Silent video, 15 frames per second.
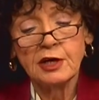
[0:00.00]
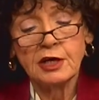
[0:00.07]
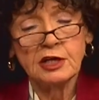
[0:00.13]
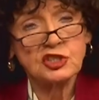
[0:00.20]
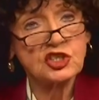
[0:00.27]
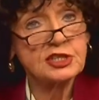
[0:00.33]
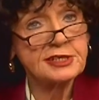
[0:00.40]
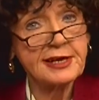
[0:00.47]

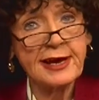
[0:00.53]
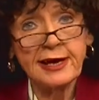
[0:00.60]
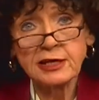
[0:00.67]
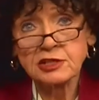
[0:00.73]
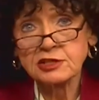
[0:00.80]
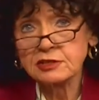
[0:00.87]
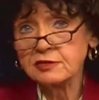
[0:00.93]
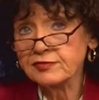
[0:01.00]
She's
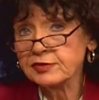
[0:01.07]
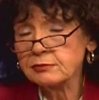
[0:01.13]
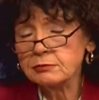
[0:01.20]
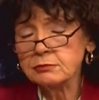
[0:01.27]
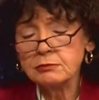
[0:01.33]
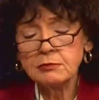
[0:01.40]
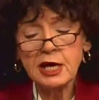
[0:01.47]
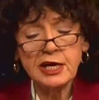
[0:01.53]
active
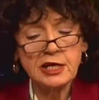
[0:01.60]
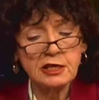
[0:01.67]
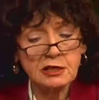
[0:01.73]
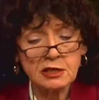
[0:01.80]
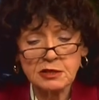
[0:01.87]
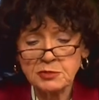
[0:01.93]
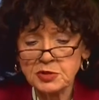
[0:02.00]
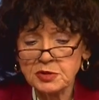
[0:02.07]
in many
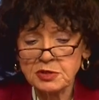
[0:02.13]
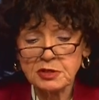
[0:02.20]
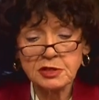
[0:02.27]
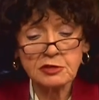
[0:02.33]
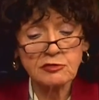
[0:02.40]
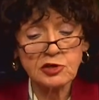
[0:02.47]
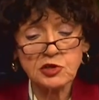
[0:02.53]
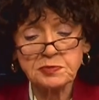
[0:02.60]
community
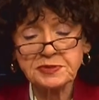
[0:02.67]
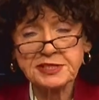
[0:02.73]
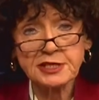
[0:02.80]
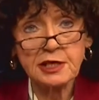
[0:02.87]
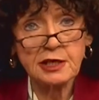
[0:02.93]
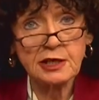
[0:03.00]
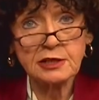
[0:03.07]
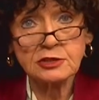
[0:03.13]
groups,
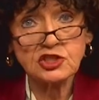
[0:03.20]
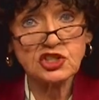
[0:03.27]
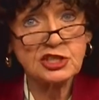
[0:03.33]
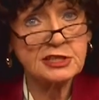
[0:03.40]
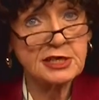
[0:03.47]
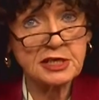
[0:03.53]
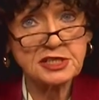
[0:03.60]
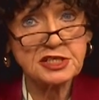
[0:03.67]
and she
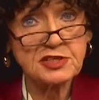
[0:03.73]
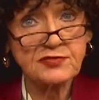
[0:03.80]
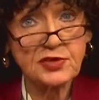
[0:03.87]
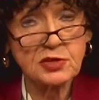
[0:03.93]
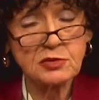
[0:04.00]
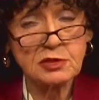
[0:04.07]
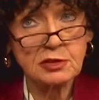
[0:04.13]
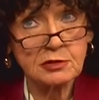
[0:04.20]
does
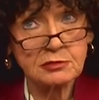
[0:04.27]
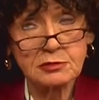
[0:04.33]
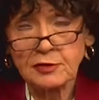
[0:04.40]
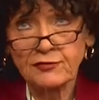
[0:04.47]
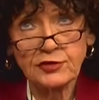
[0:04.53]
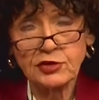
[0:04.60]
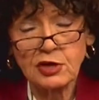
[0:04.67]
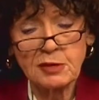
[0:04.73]
devote a
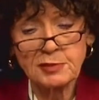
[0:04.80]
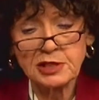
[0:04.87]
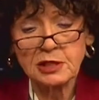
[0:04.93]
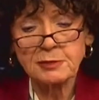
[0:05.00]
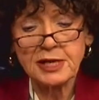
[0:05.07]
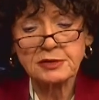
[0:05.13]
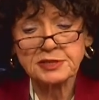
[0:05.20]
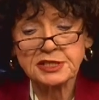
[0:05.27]
phenomenal
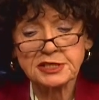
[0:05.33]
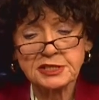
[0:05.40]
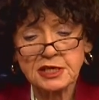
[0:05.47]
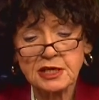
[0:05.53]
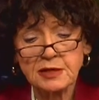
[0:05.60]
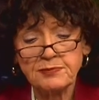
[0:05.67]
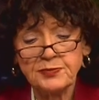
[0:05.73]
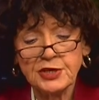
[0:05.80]
amount of
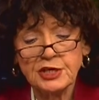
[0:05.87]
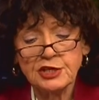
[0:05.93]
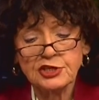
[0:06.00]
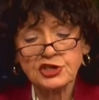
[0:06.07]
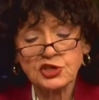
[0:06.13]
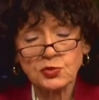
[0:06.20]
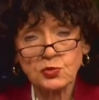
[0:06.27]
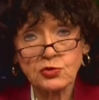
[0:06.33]
time
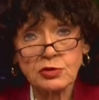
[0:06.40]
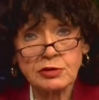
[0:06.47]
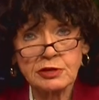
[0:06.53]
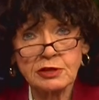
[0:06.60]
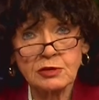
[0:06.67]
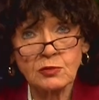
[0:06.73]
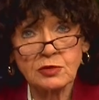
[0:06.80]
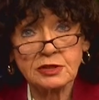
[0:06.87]
to
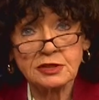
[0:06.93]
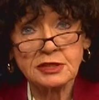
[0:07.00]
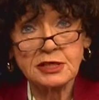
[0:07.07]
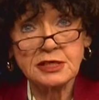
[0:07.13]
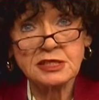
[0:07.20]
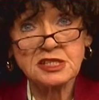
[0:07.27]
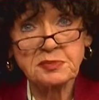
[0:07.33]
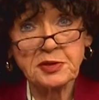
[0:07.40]
working with
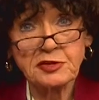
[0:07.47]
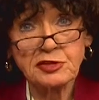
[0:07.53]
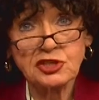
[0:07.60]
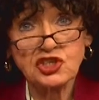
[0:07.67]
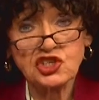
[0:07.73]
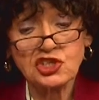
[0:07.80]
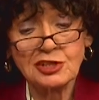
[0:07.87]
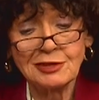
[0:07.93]
the spirit and
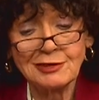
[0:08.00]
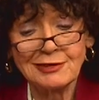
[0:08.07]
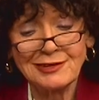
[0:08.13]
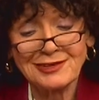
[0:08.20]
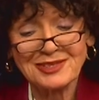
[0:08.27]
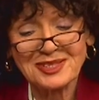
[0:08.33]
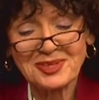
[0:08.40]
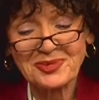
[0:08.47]

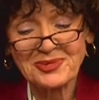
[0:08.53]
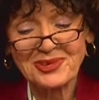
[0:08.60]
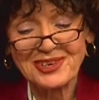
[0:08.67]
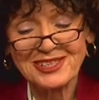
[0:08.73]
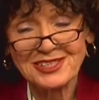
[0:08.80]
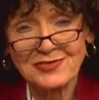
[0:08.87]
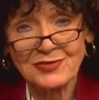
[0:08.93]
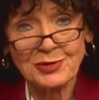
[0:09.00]
cheerleading
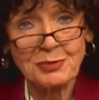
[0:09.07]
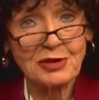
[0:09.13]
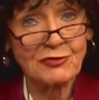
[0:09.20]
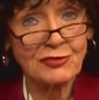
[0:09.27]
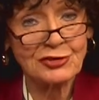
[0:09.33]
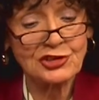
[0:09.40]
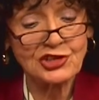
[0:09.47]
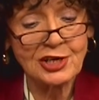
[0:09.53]
squads of the
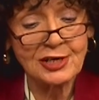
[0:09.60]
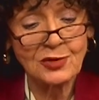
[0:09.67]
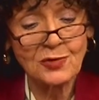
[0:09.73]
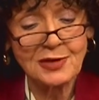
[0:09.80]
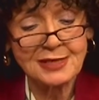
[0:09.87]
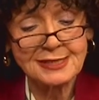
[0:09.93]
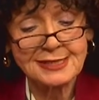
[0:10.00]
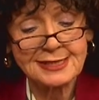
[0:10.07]
Bedford
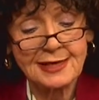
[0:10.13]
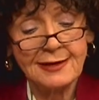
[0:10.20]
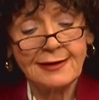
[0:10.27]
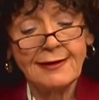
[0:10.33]
Jaguars.